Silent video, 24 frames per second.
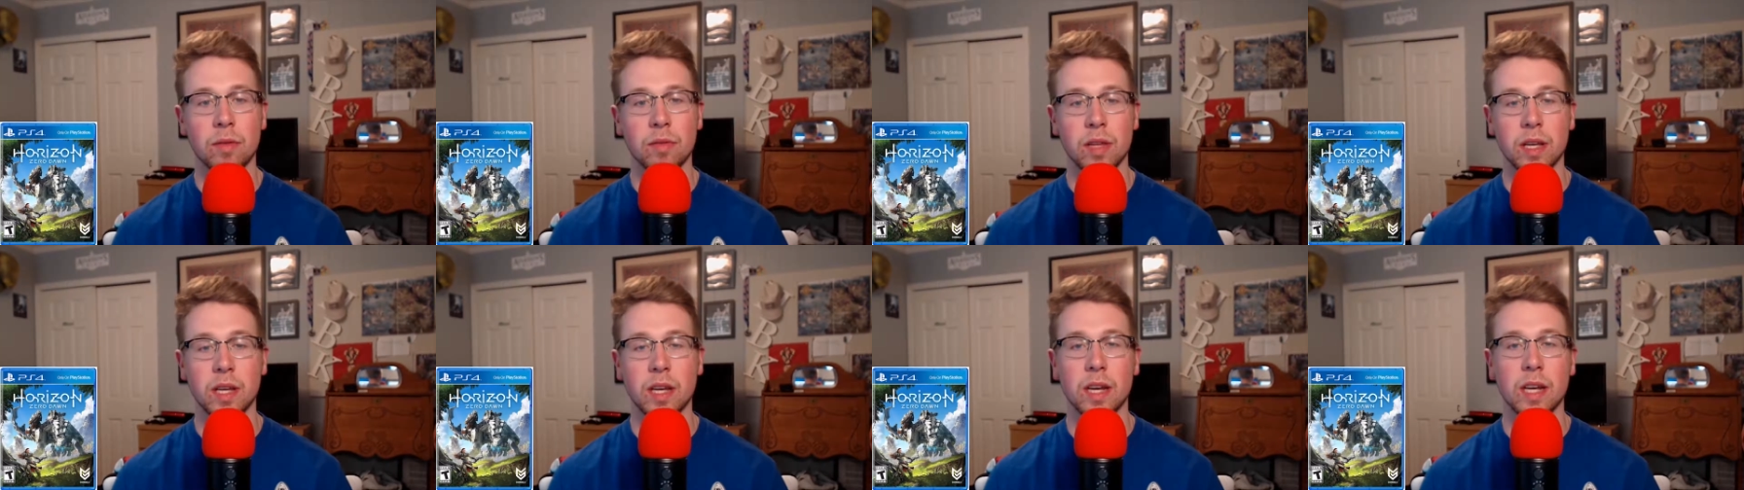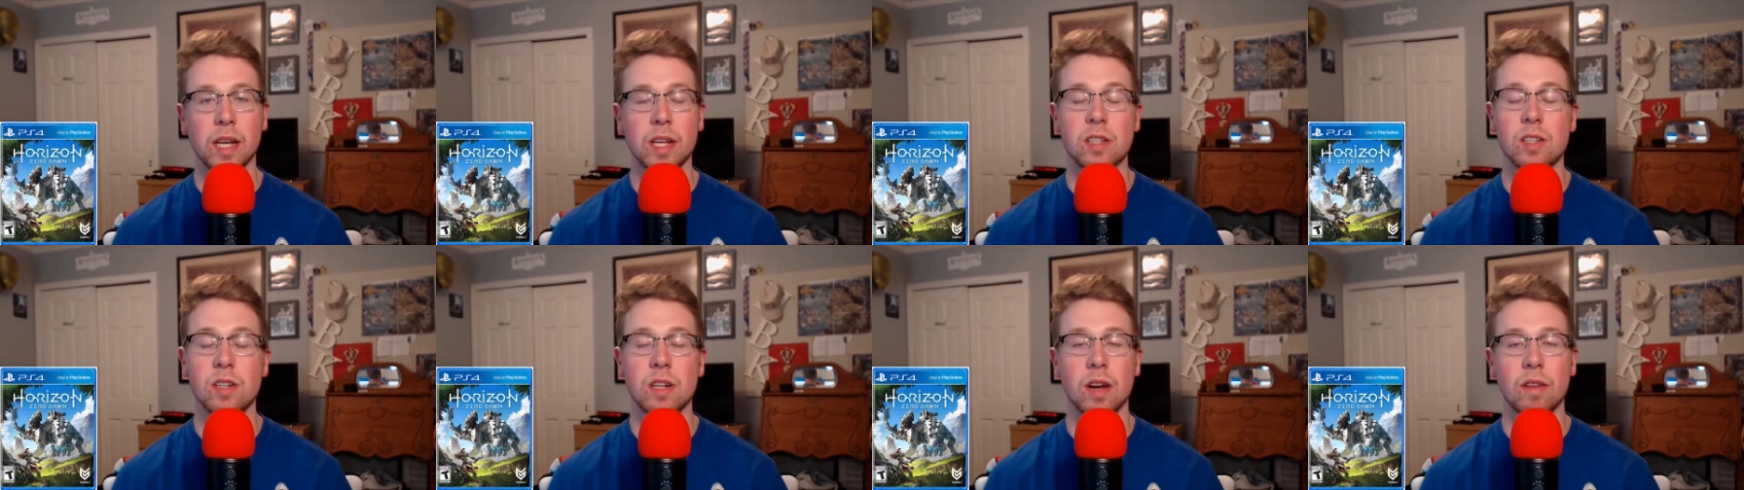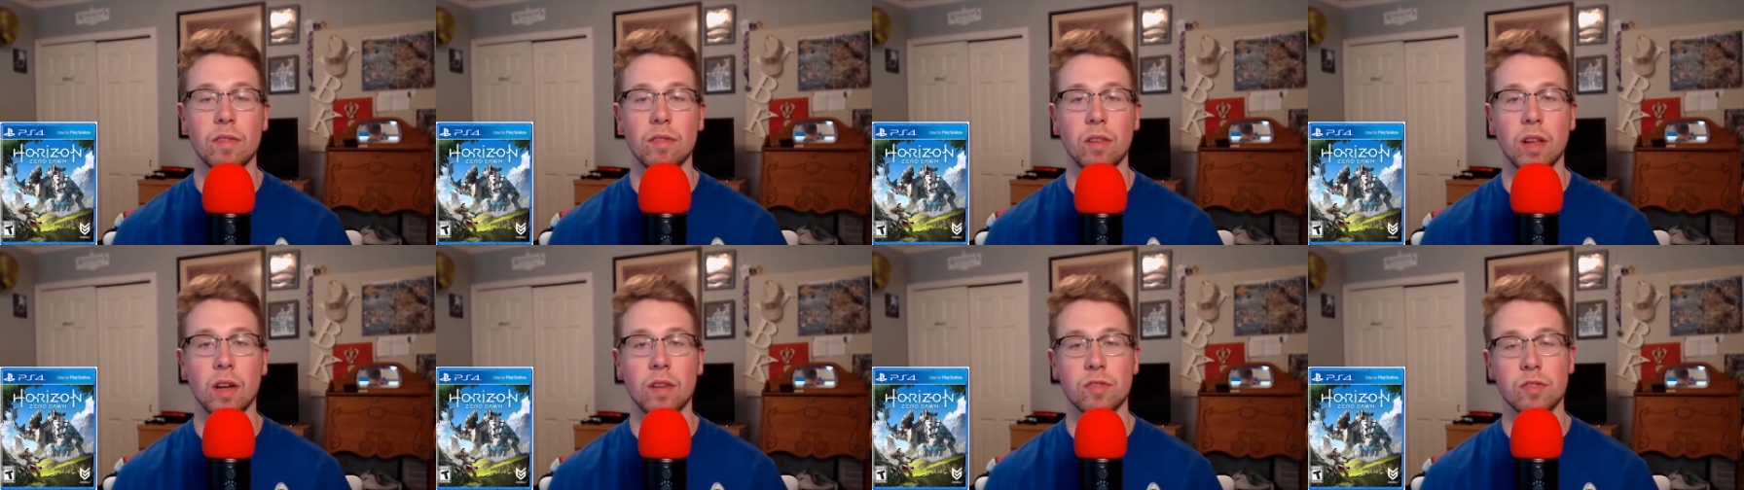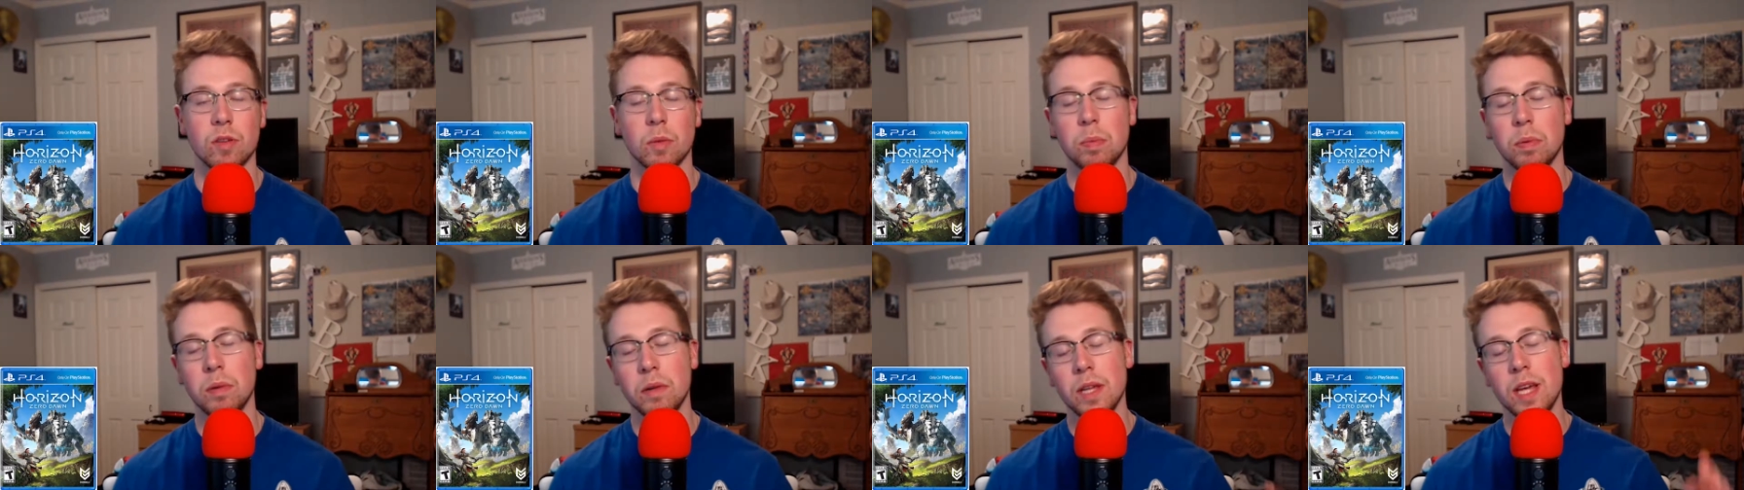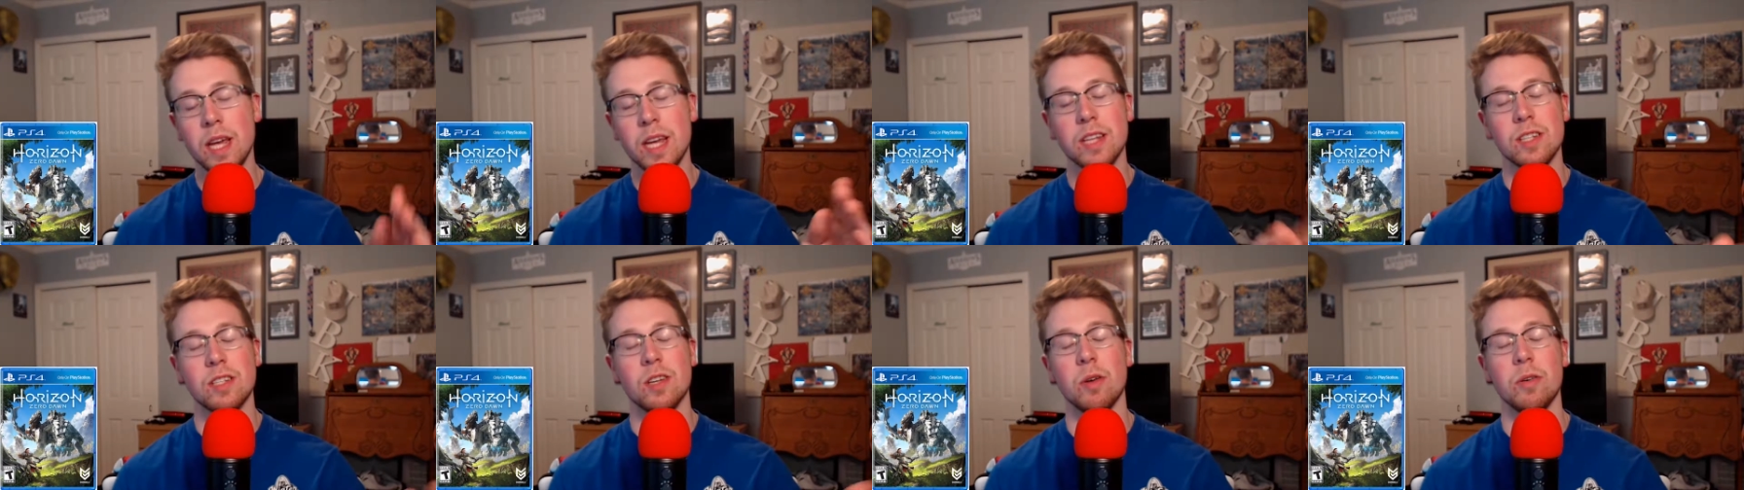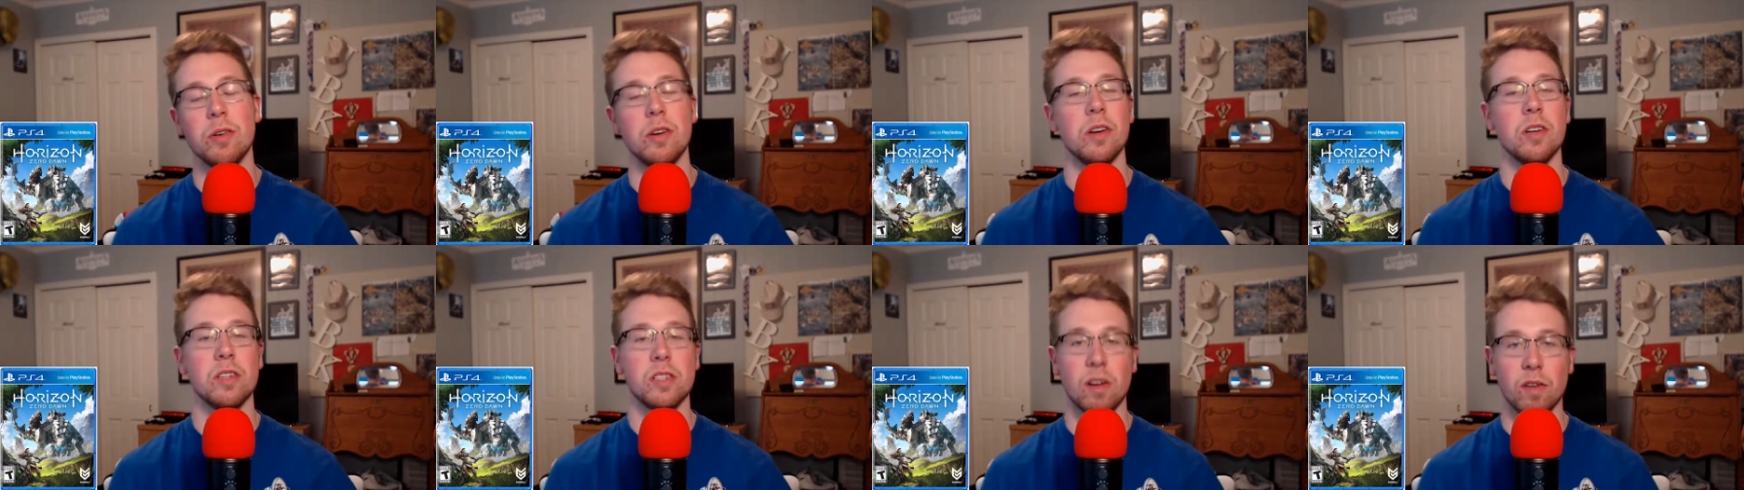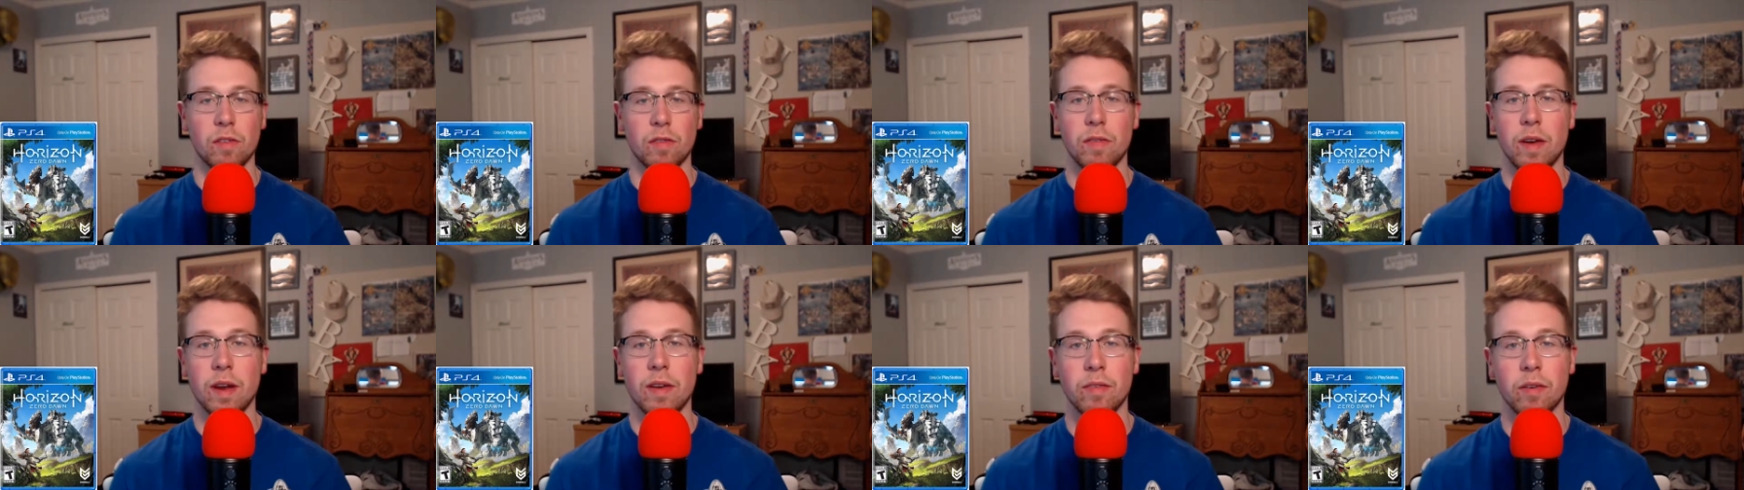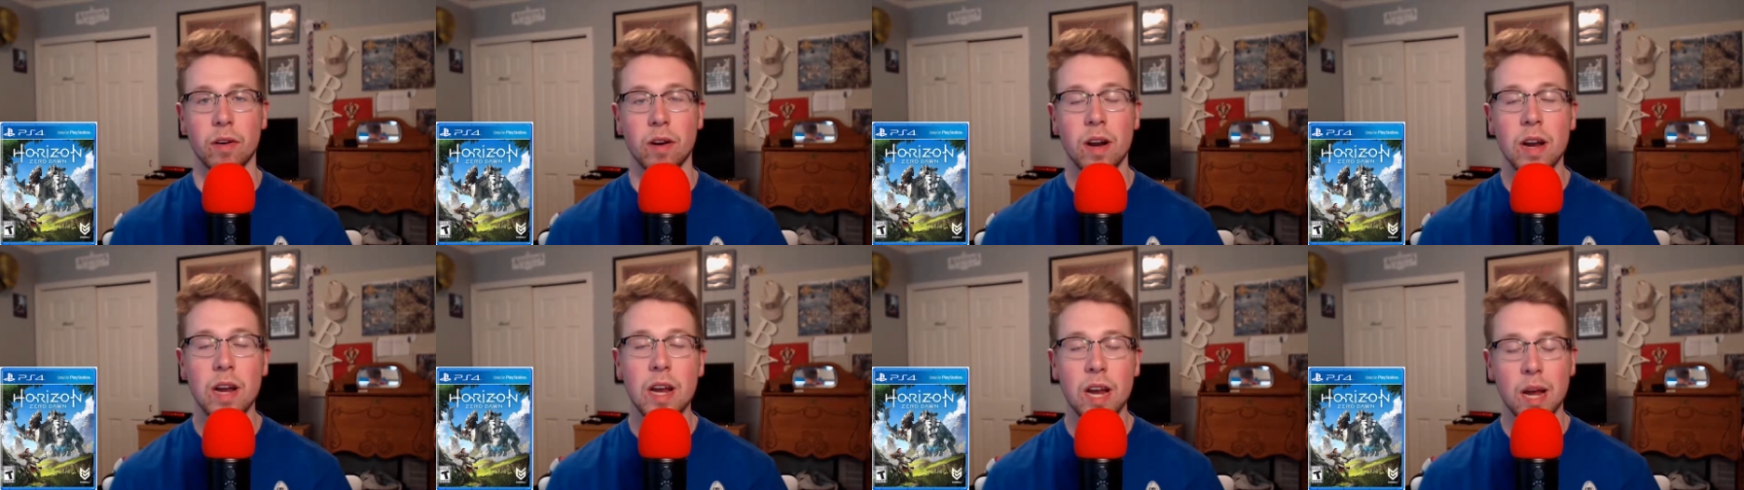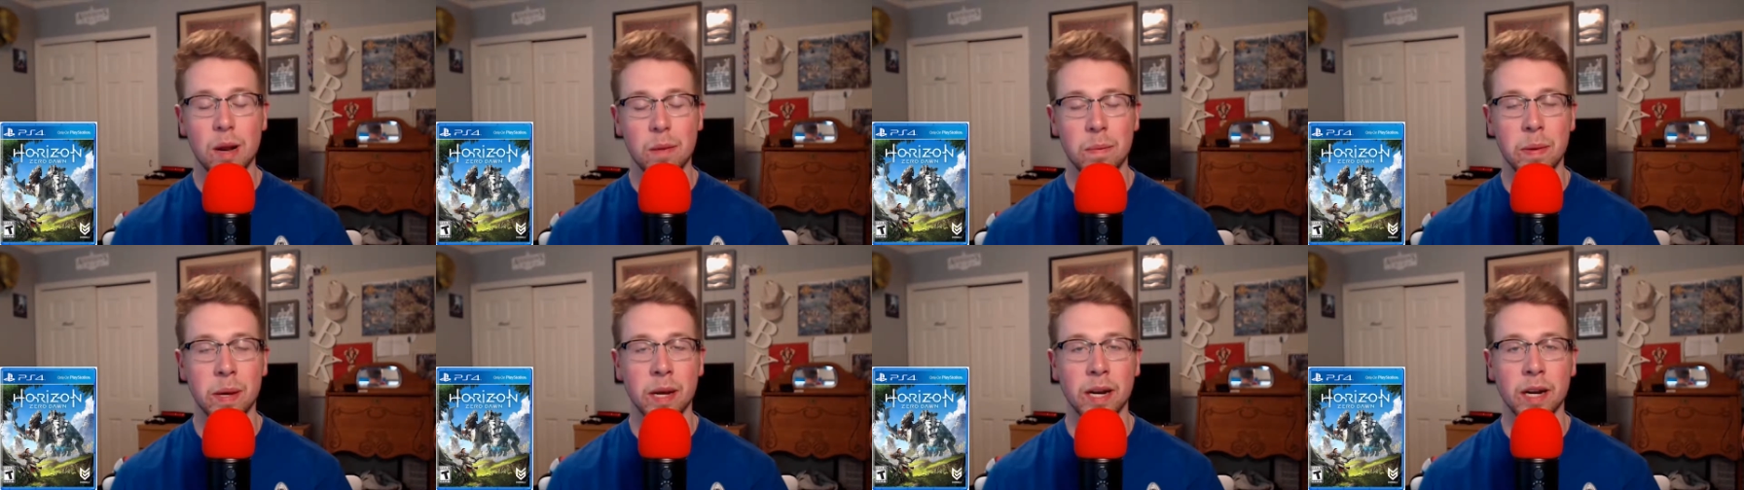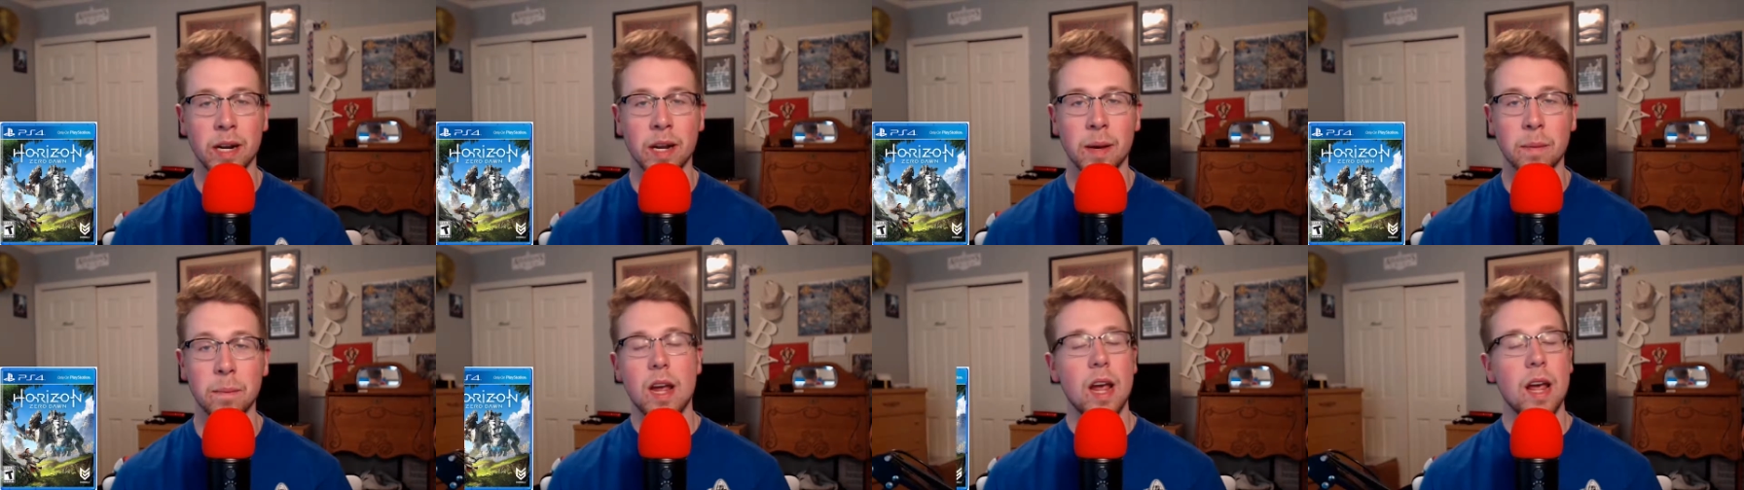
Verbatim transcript: think it gets enough love, so please go do yourself a favor and pick it up.